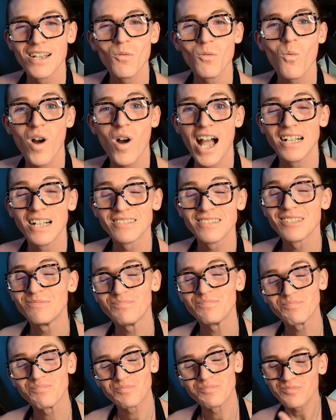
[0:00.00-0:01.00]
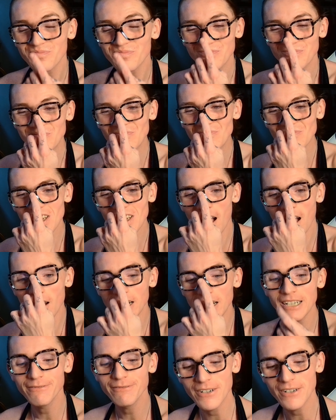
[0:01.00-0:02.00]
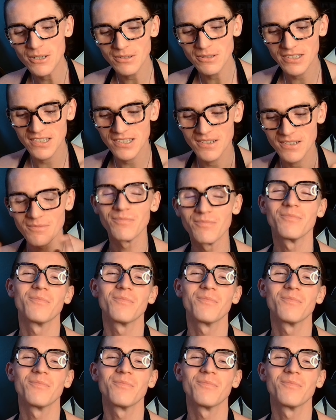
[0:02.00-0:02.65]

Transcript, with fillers: Wild. All right, folks.